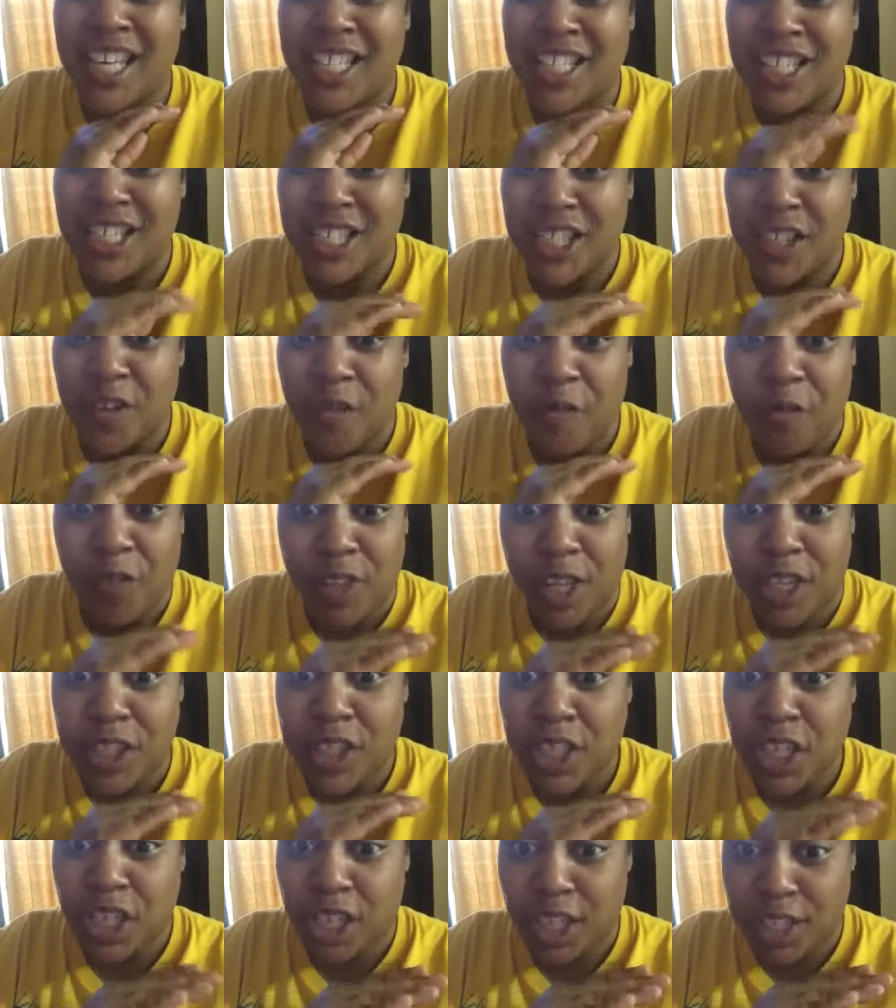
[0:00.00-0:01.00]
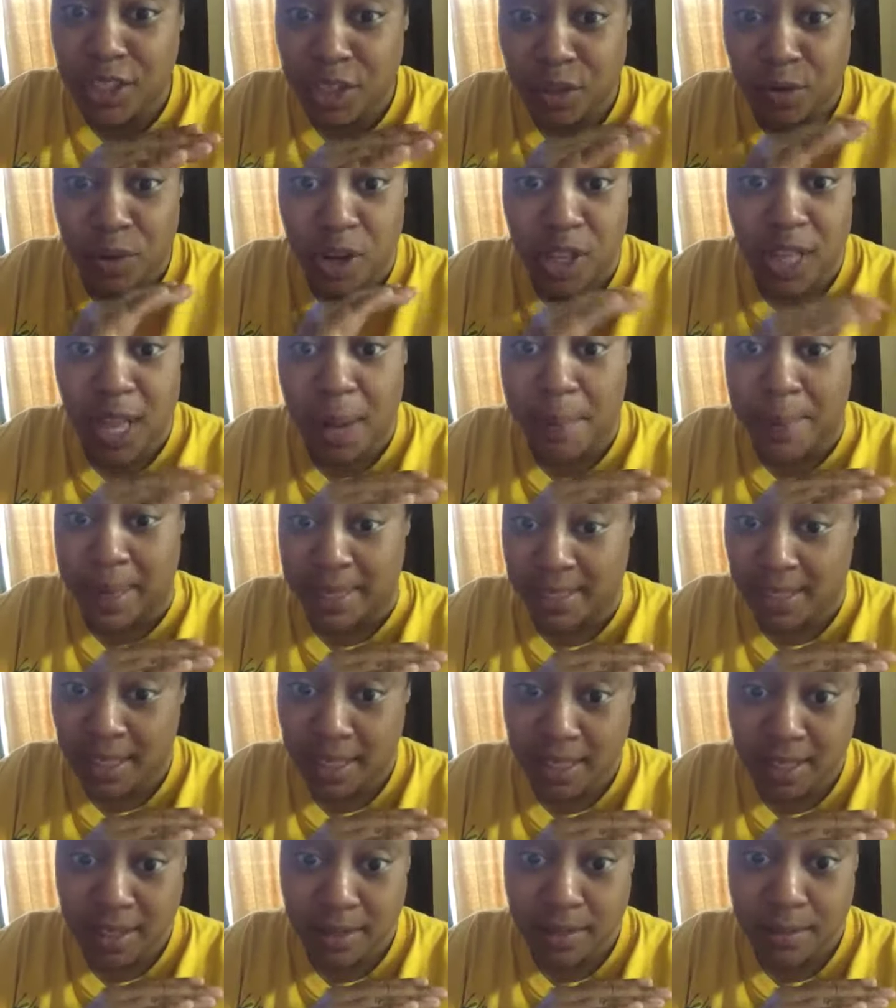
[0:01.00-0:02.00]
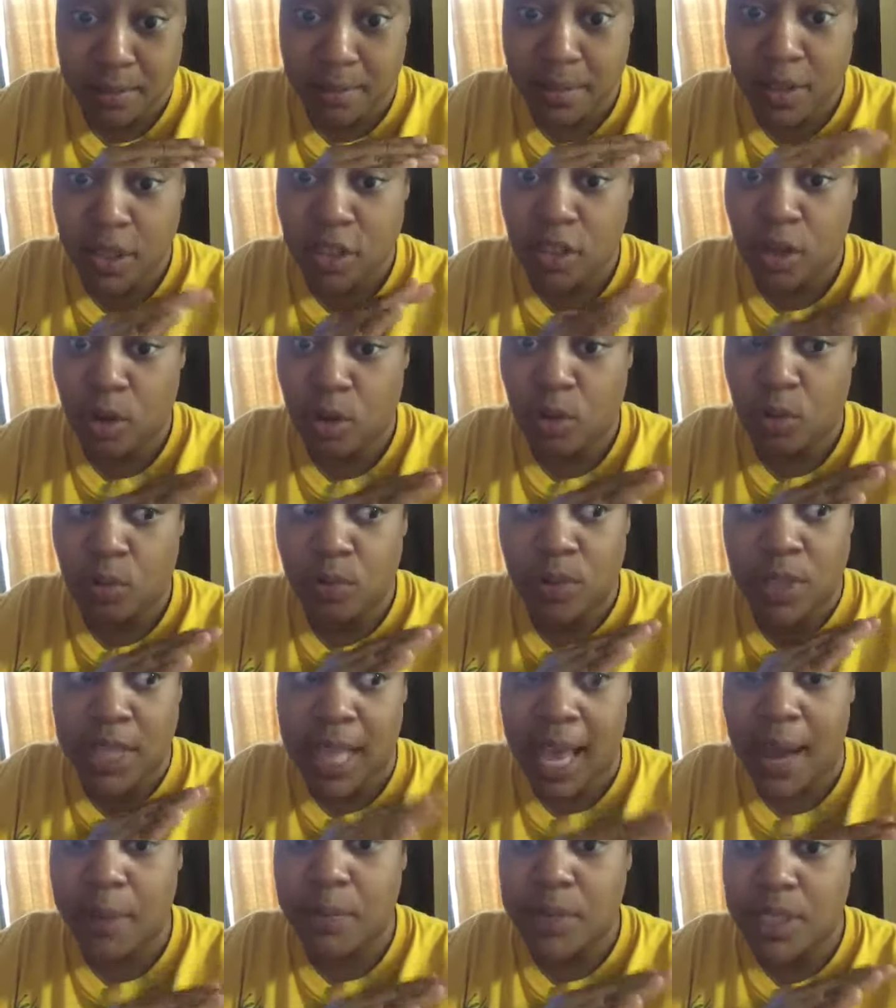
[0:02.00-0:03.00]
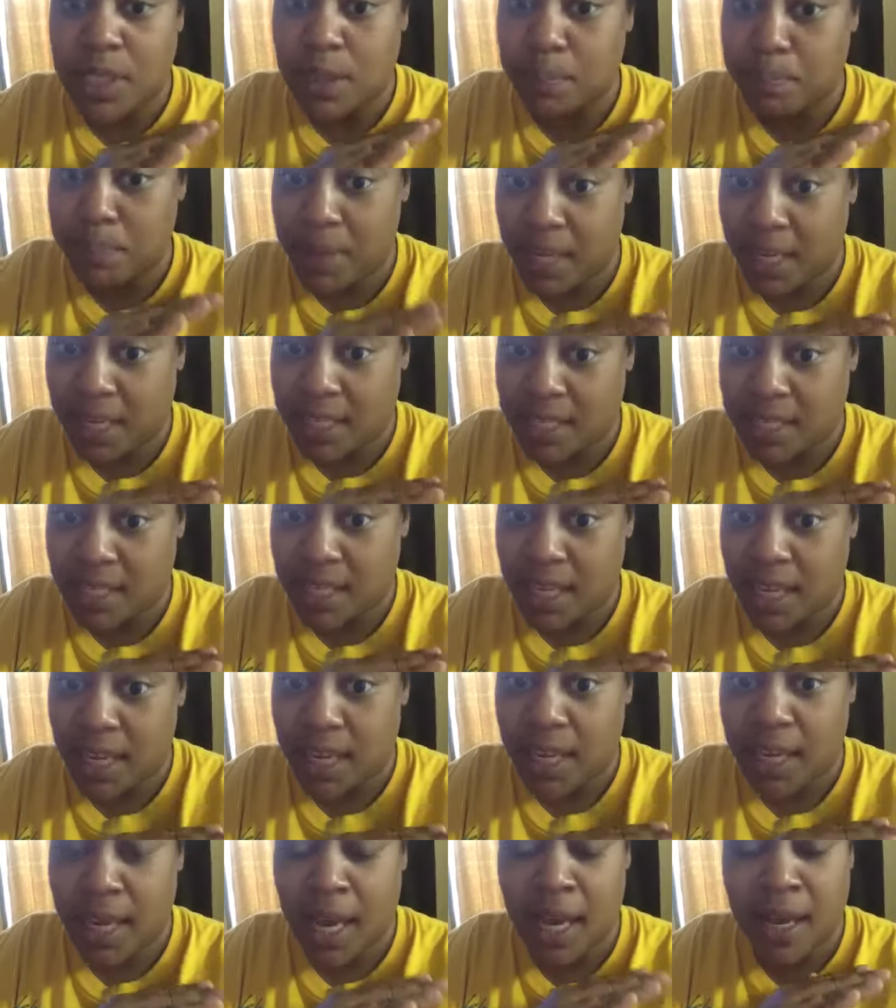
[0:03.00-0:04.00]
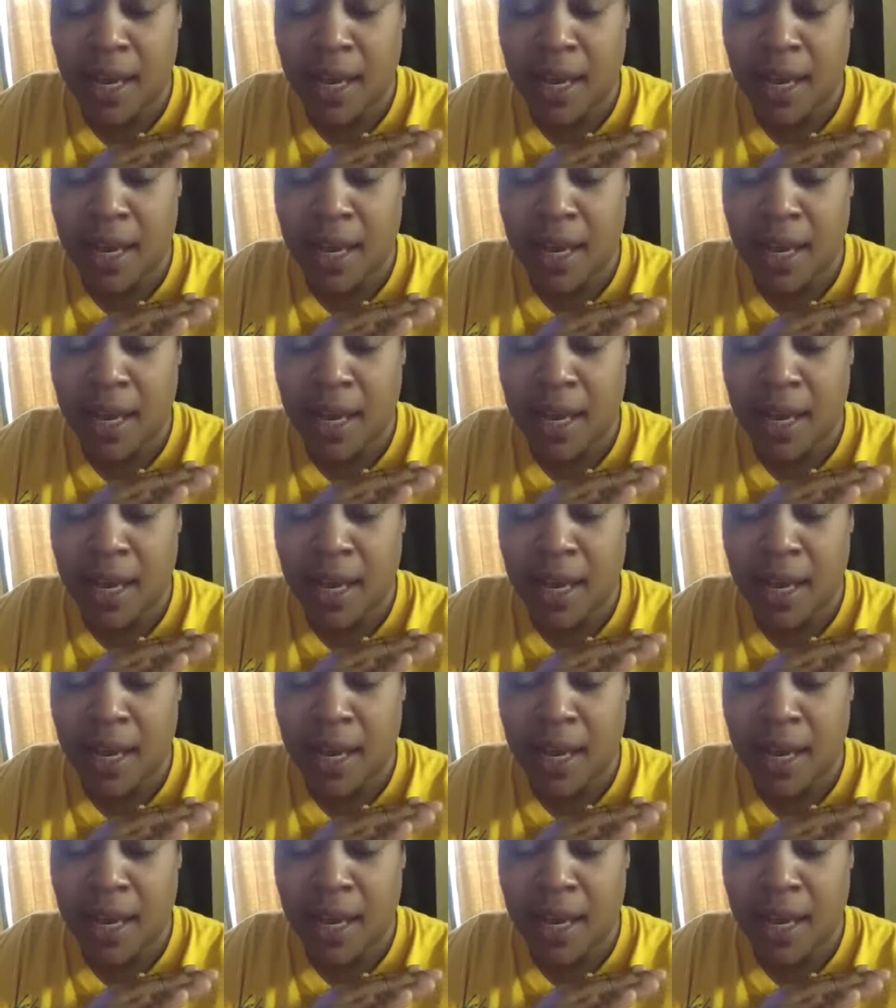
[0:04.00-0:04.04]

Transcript: to flush cholesterol out my system. So that was the biggest thing.